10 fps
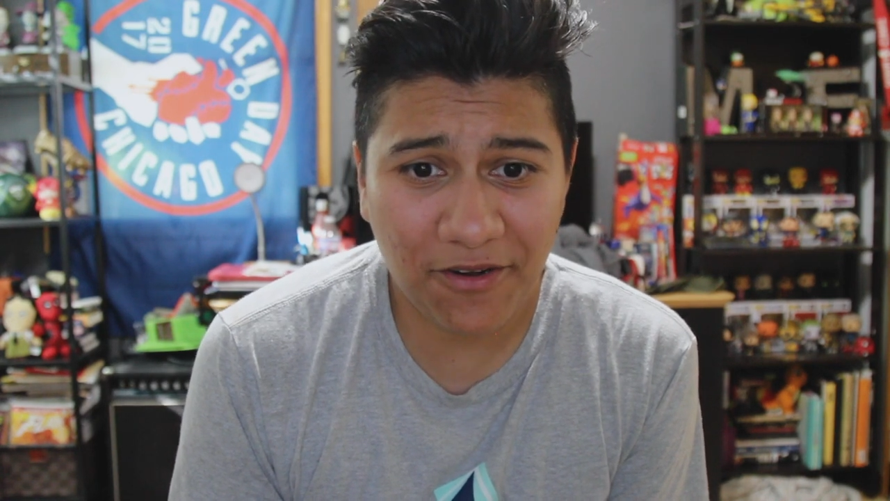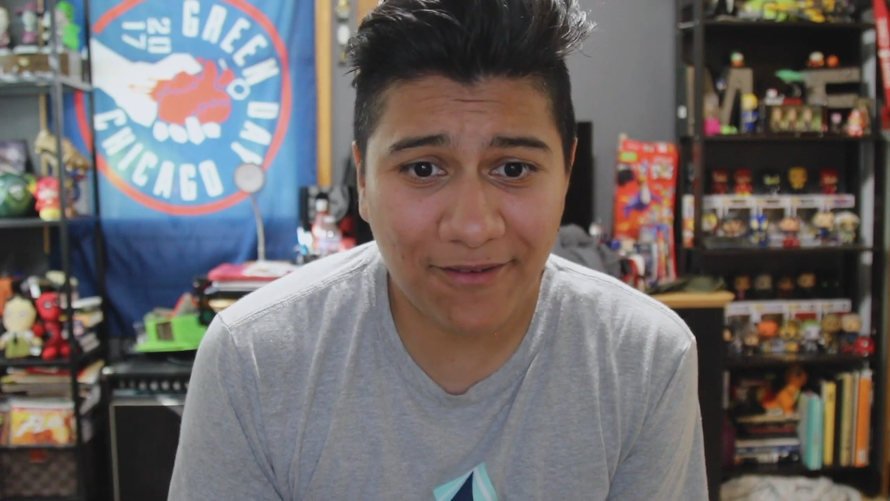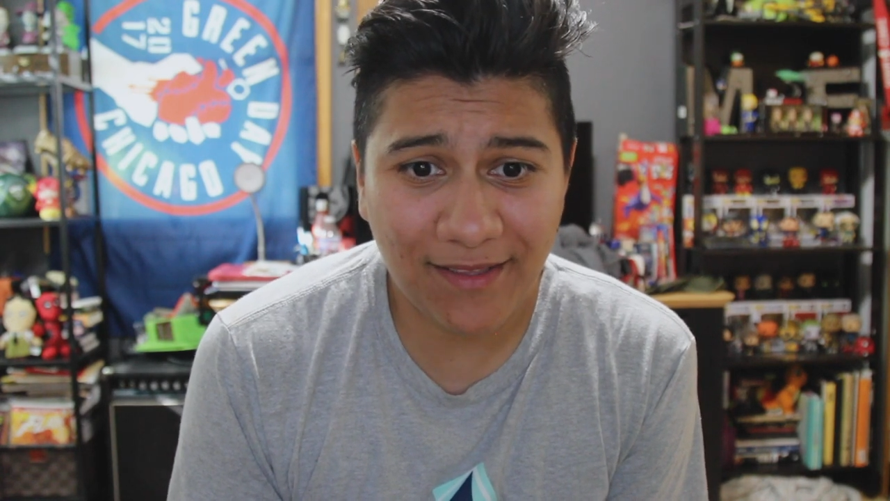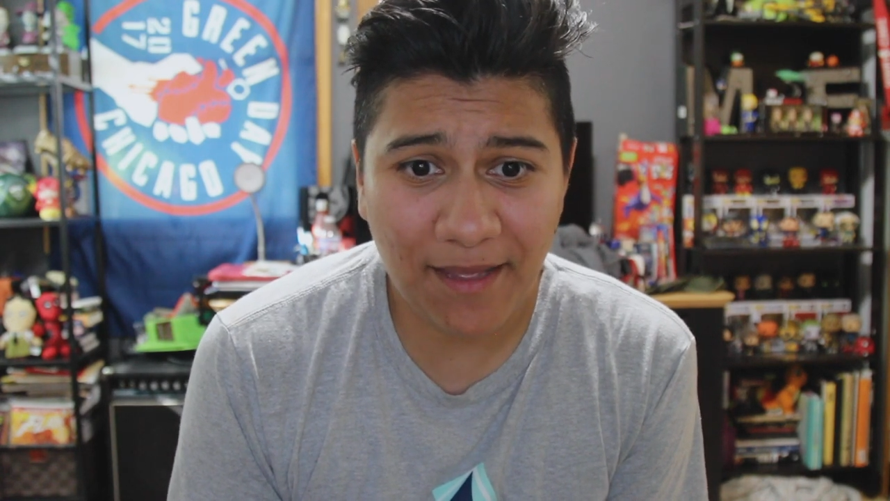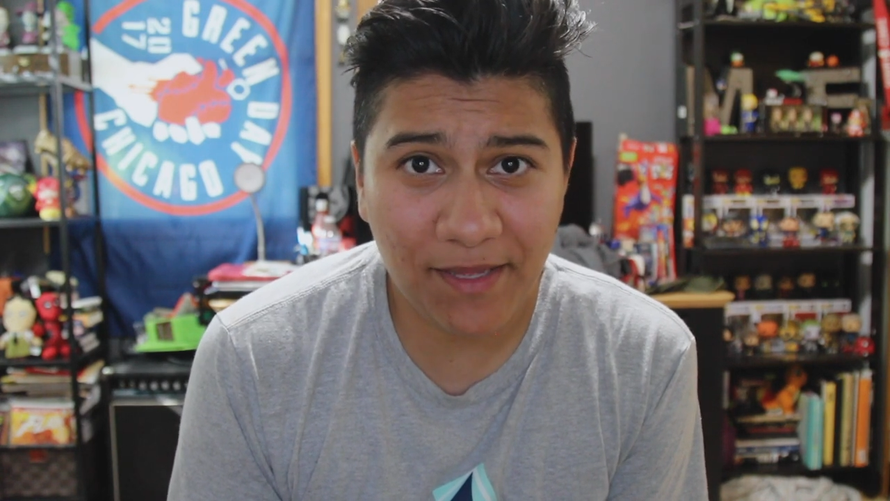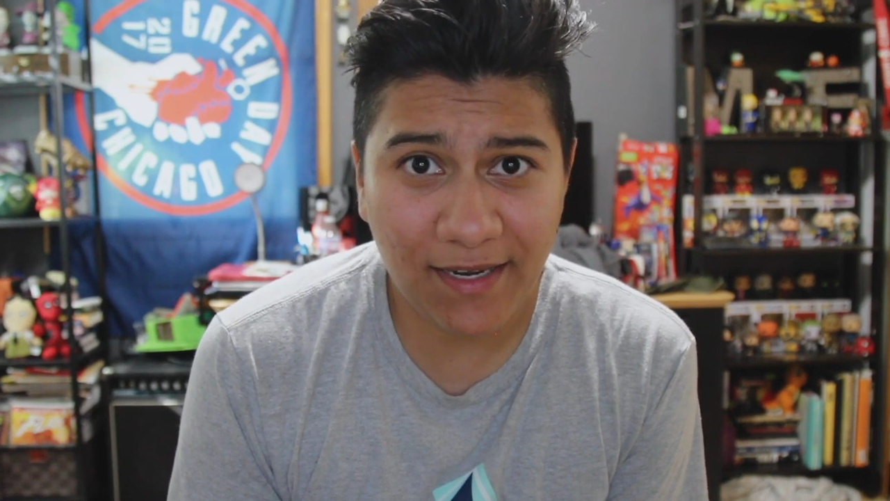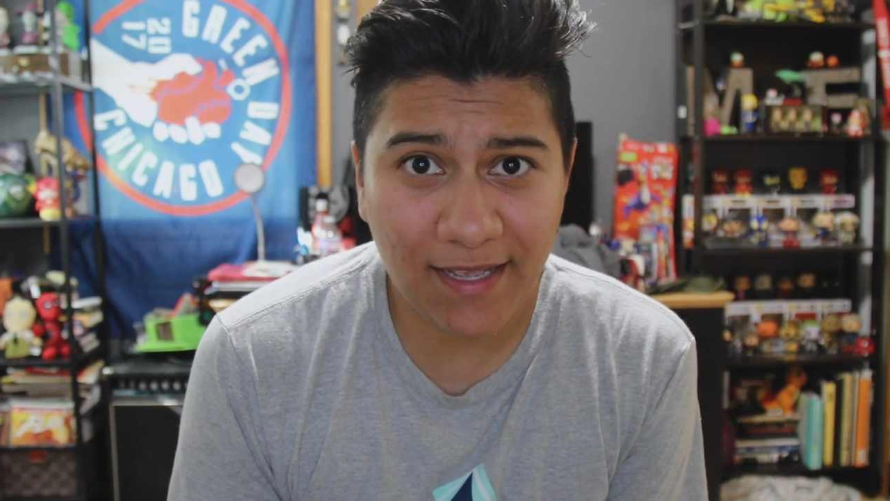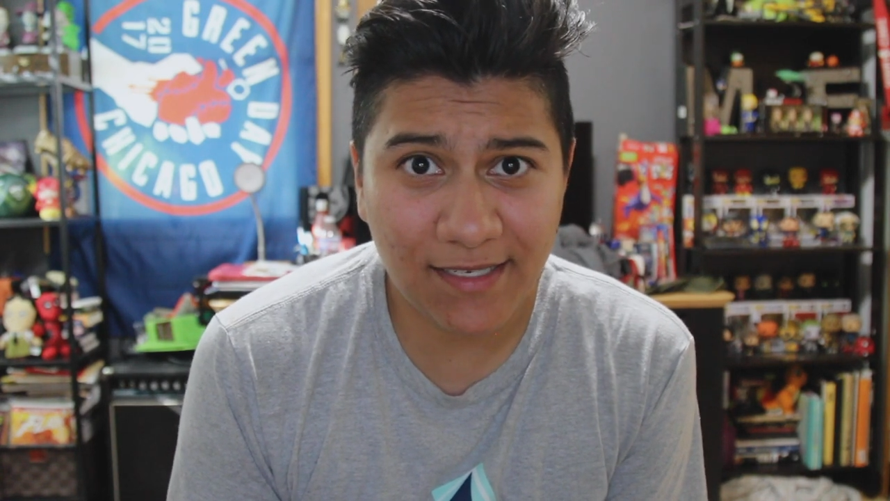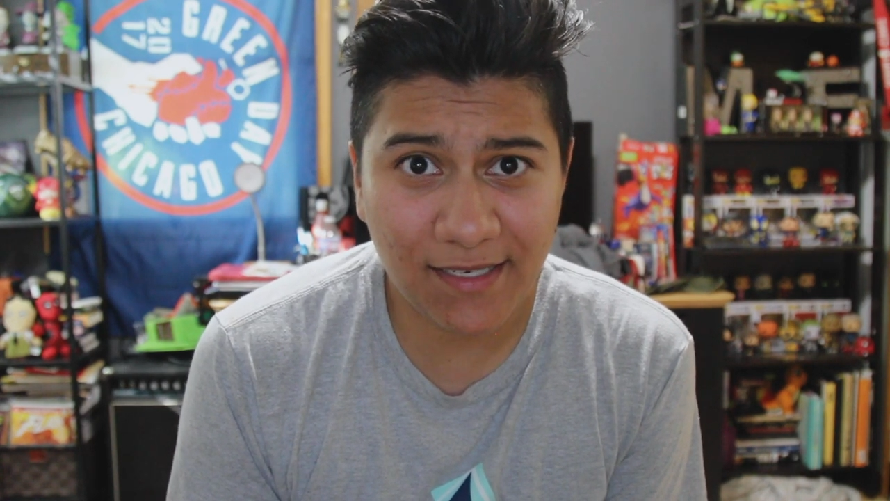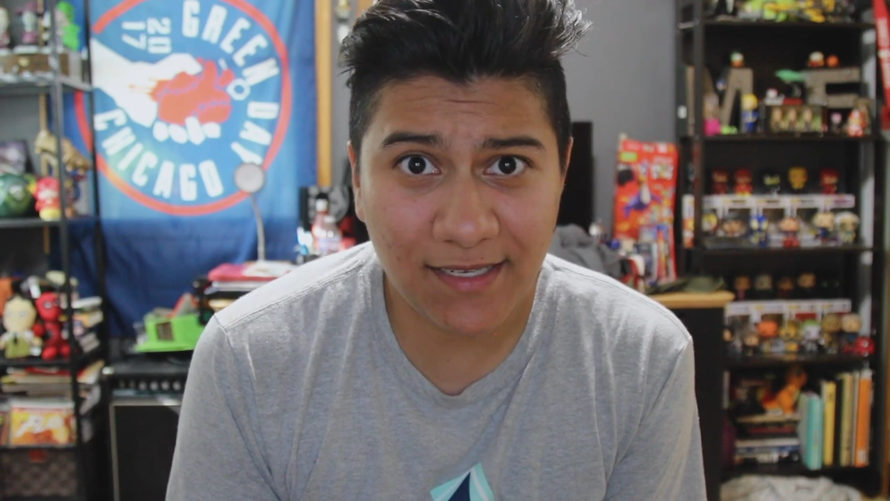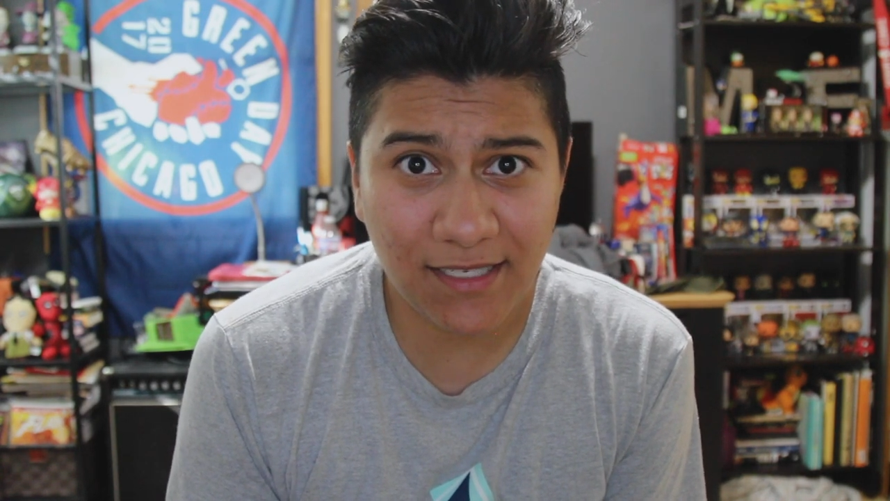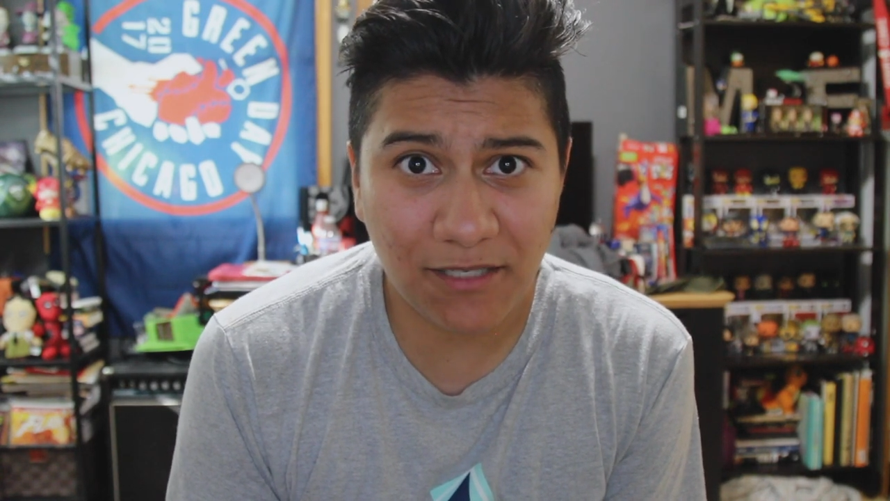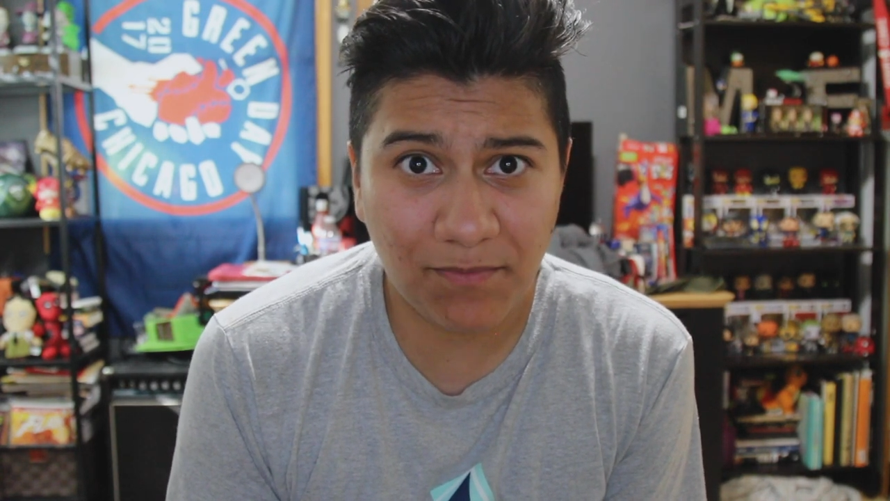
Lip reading: know what that medication is,